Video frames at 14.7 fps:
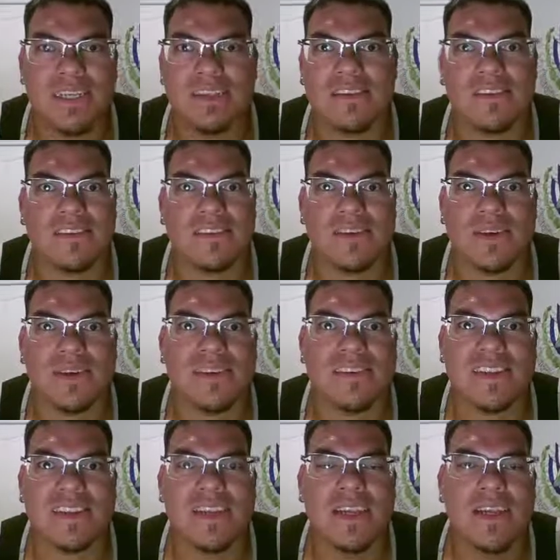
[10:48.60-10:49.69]
Just
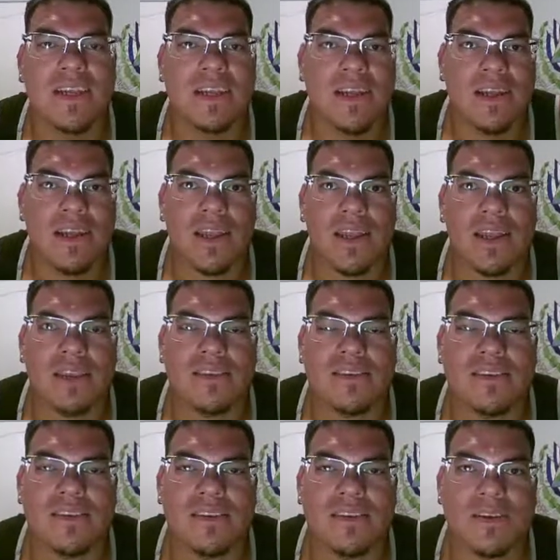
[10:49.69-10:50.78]
crazy. And
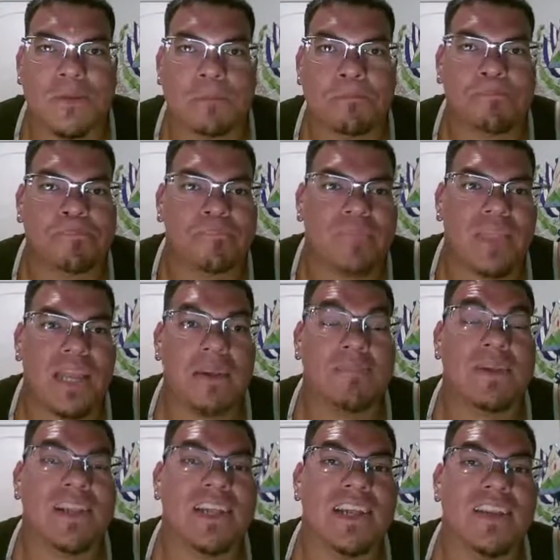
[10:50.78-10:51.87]
I'm
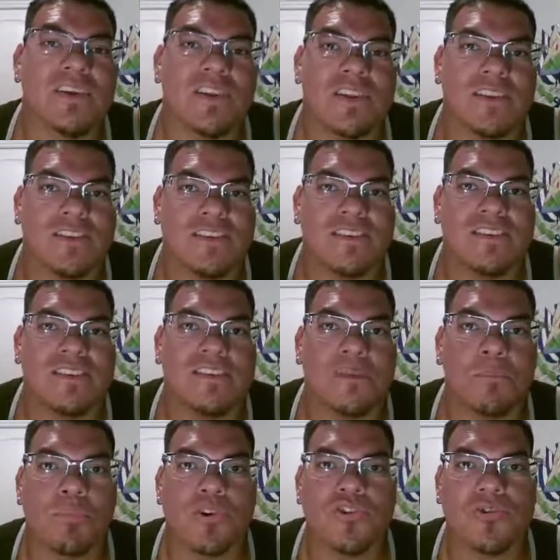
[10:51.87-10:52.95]
glad to see
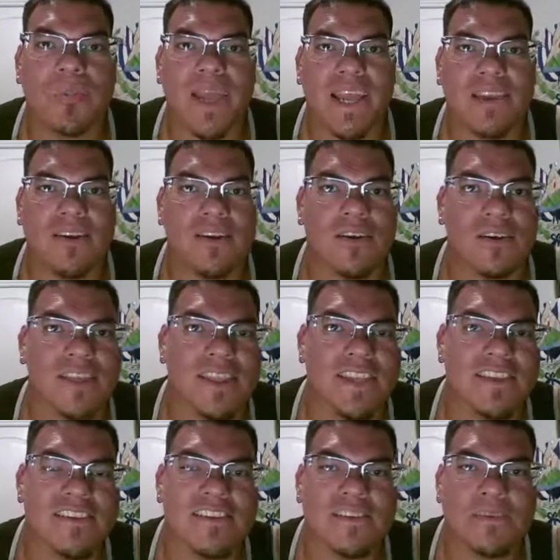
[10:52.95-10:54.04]
some pushback on
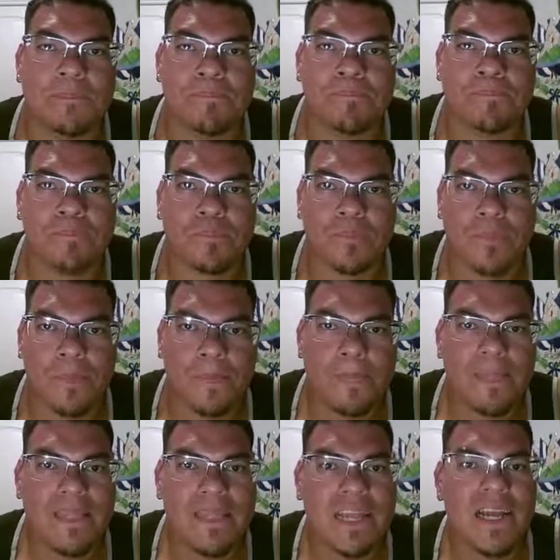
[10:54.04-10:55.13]
this.
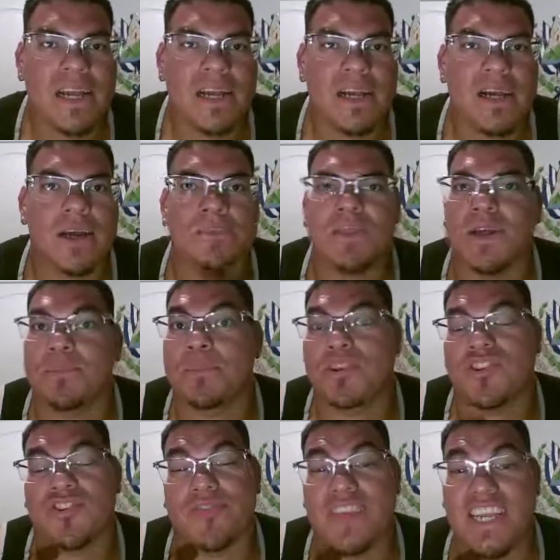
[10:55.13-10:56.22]
I'm not
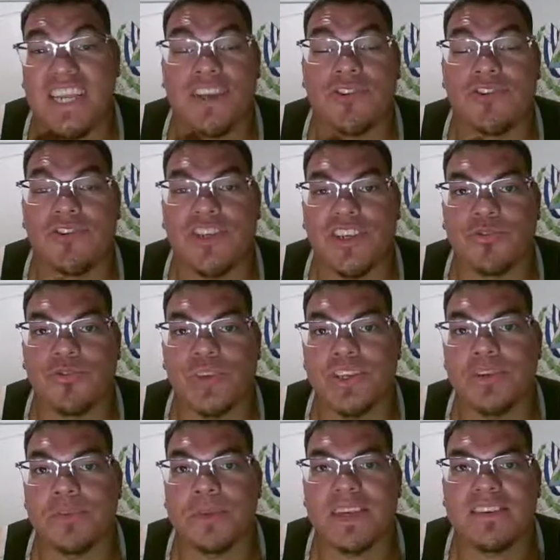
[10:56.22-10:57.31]
much of an energy
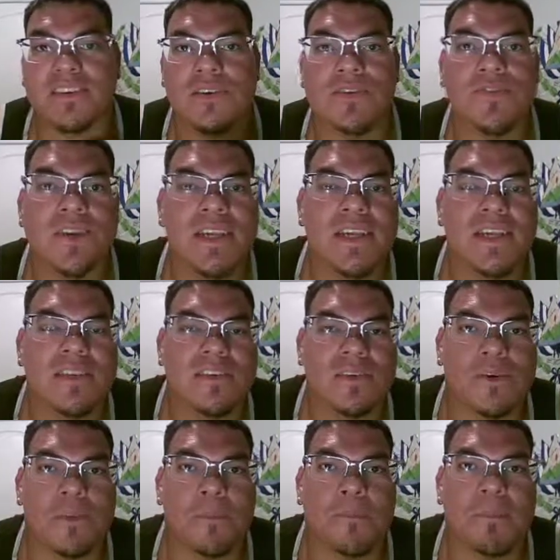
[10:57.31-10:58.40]
drinker myself,
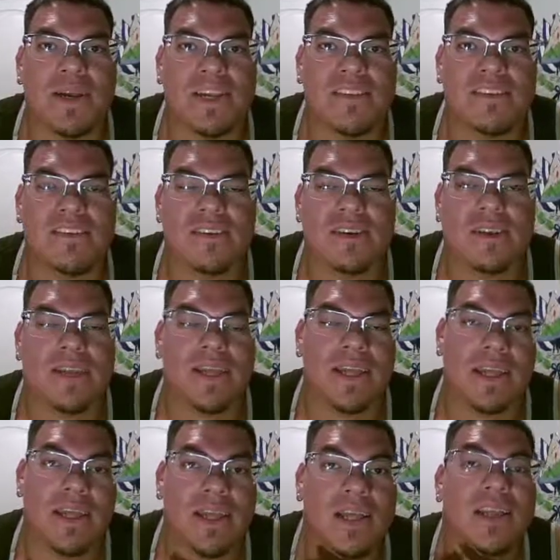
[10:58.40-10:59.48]
but
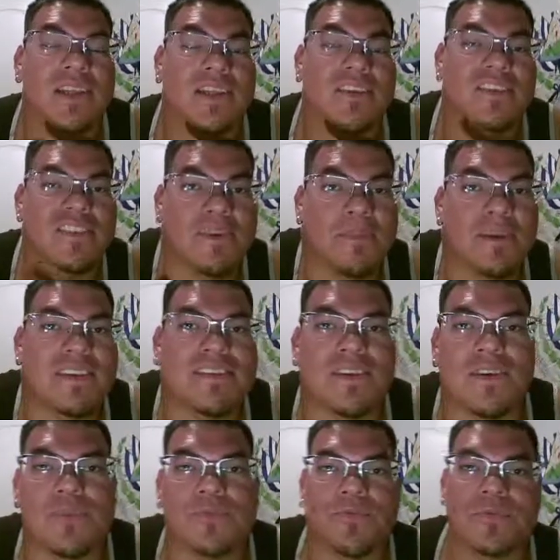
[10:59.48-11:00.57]
I can see myself